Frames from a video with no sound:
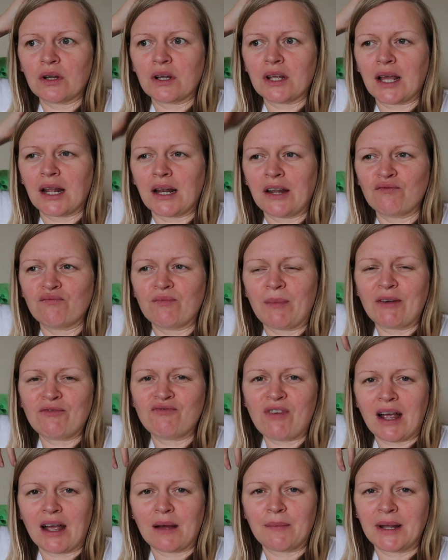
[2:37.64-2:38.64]
kind of my
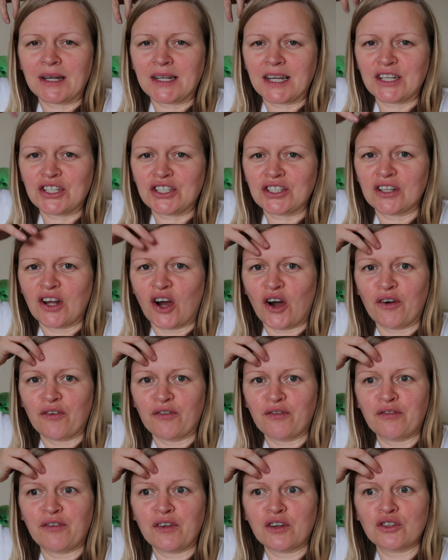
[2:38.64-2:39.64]
recommendation
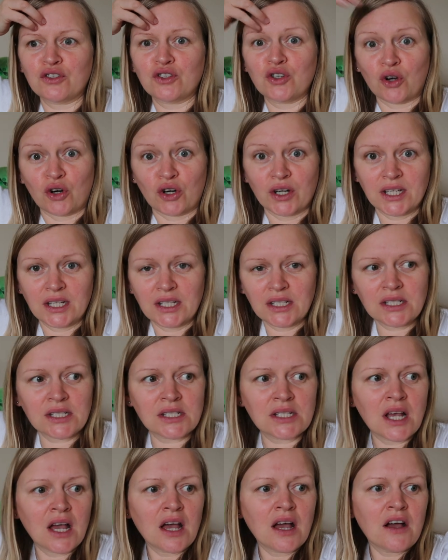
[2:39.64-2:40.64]
of
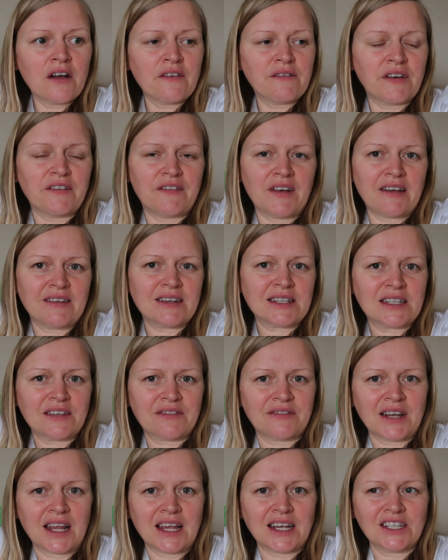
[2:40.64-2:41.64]
toys for various
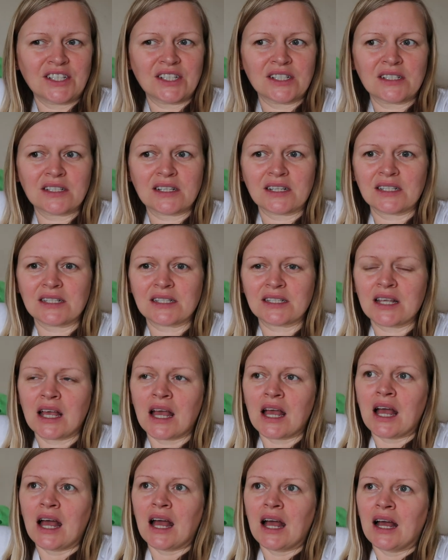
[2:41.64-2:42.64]
different ages because
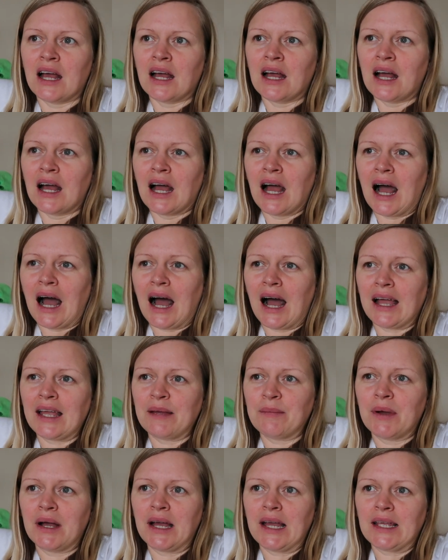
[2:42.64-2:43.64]

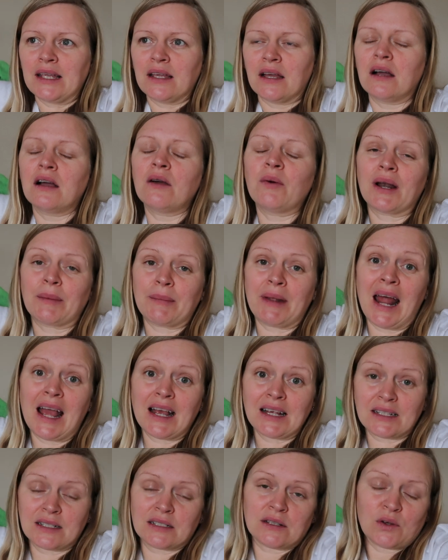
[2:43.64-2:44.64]
I'm a well, I'm an
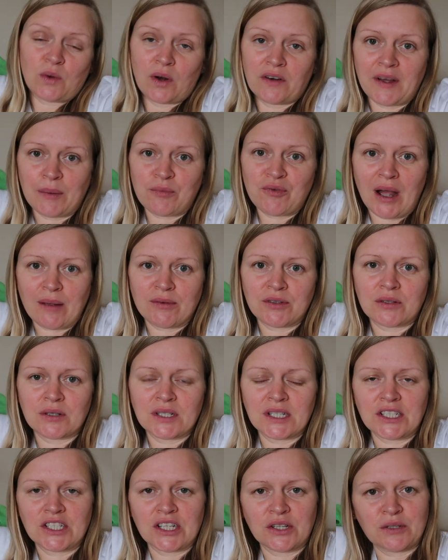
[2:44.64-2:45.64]
ex qualified primary school
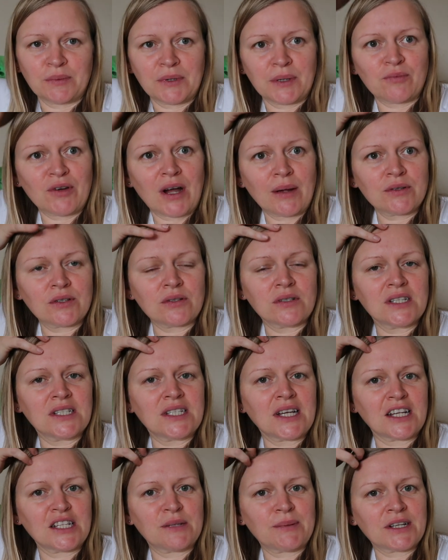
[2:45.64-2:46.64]
teacher. I used to be a primary school
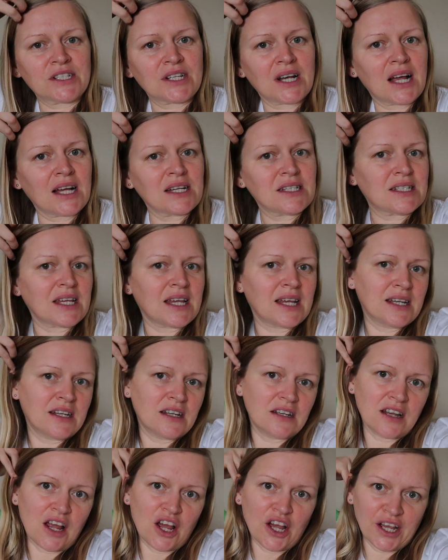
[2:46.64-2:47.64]
teacher. I specialised
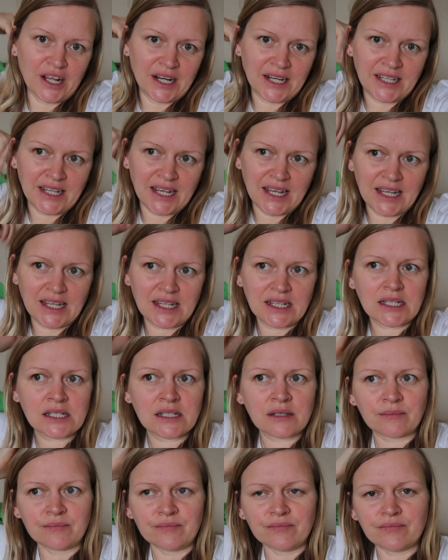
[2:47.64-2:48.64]
in early years,
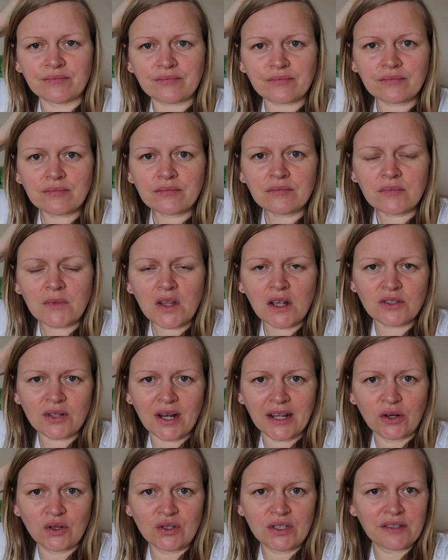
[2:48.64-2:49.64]
so
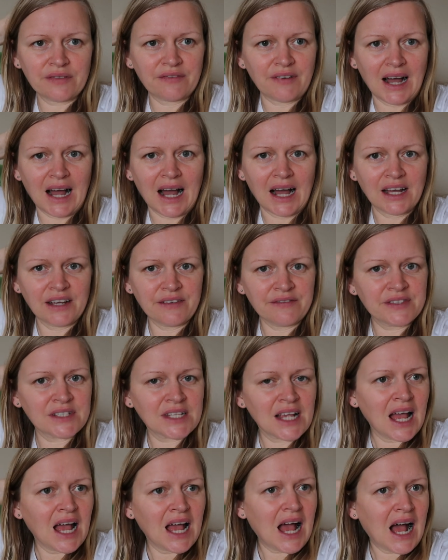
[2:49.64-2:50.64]
like under fives.
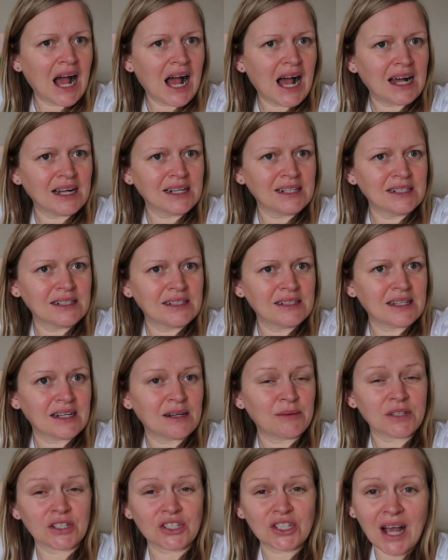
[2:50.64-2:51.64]
And then
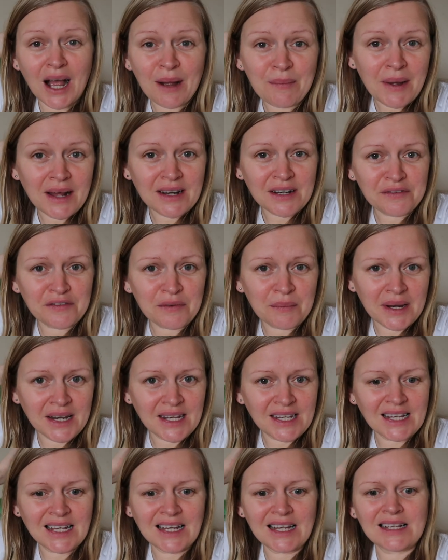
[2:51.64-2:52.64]
I was a childminder for
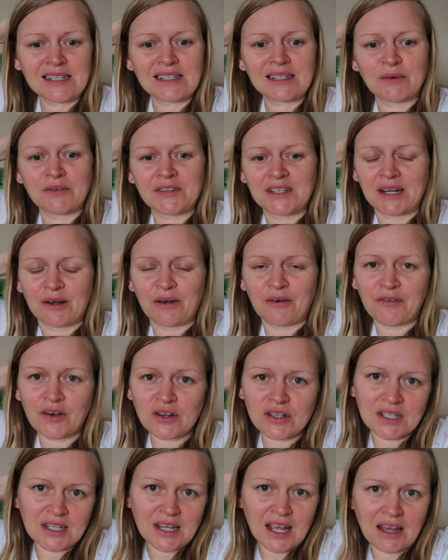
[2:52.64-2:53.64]
many years, and obviously now a
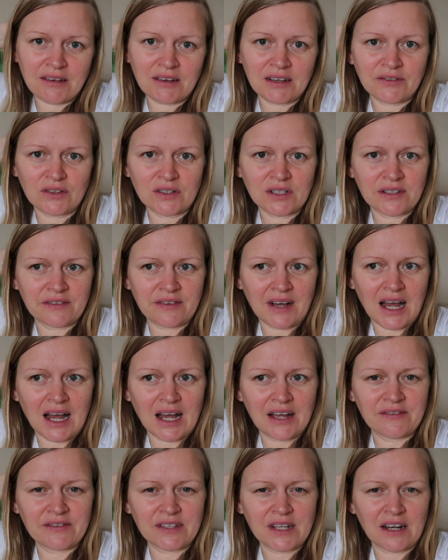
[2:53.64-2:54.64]
foster carer under
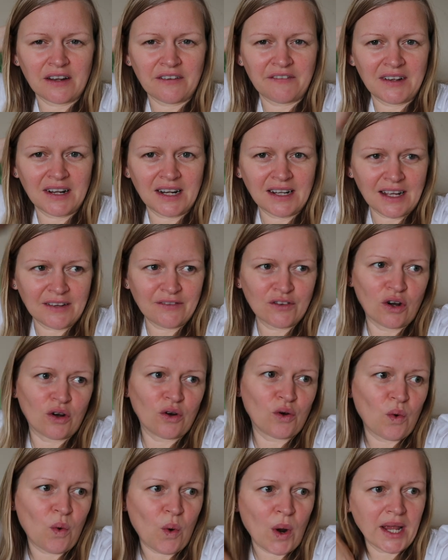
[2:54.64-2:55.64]
fives. And I feel like I've
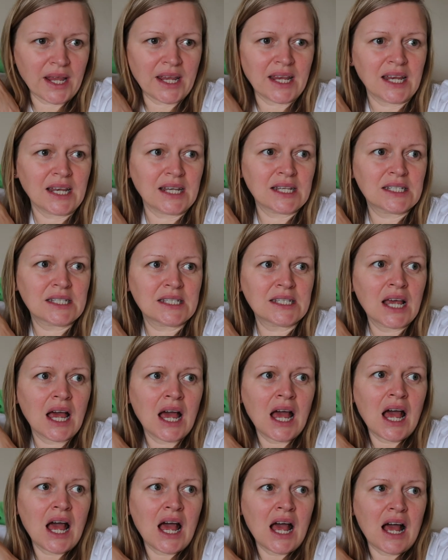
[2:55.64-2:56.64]
got quite
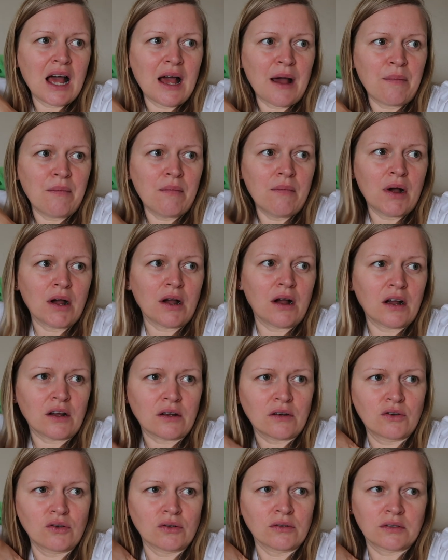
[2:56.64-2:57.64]
um, a
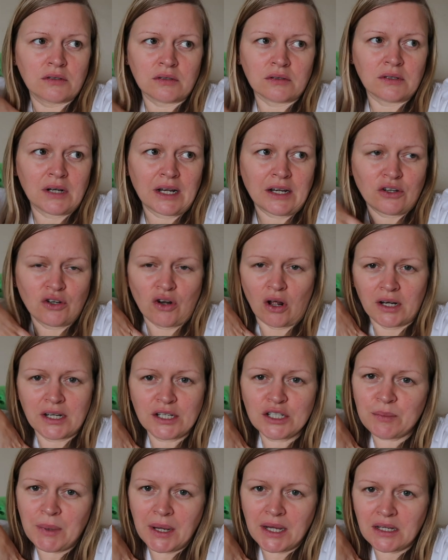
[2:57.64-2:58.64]
good like,
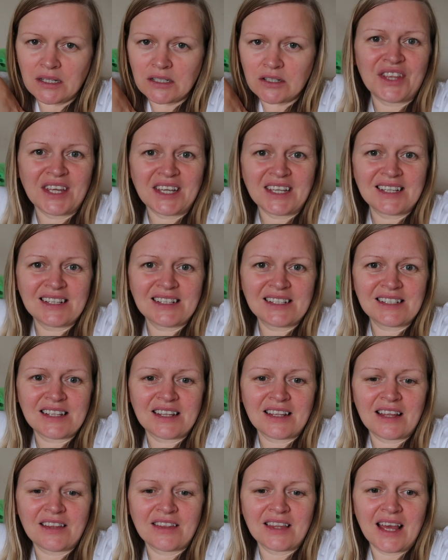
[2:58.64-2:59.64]
knowledge base, things
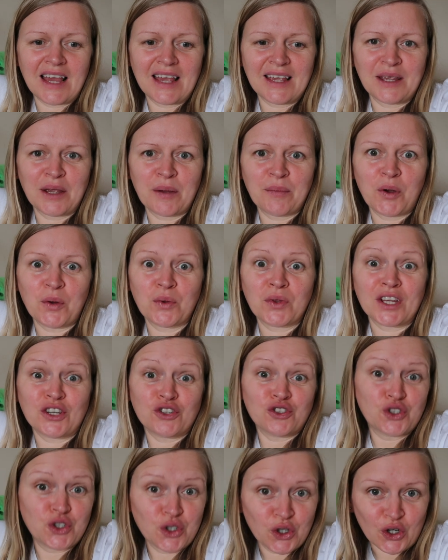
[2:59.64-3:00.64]
that they both
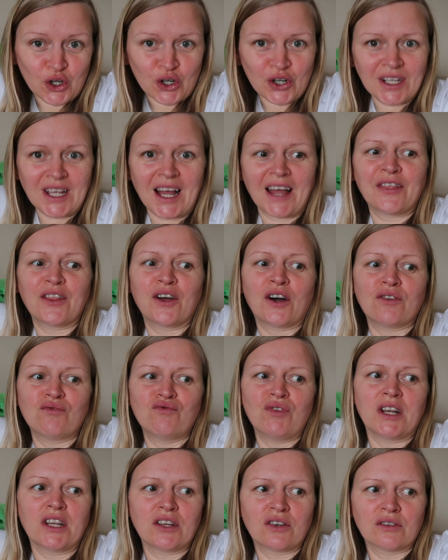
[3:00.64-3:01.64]
enjoy and that are
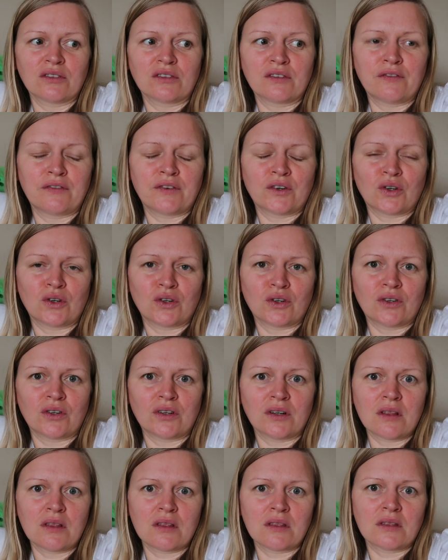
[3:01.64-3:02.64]
really good
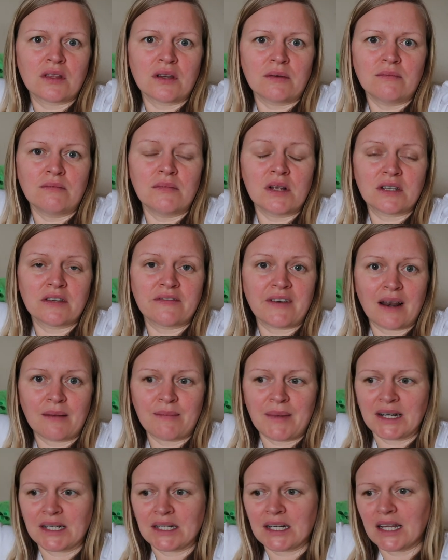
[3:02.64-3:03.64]
for them
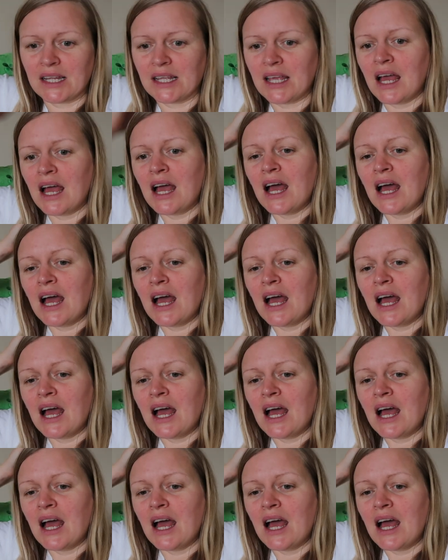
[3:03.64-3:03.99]
developmentally.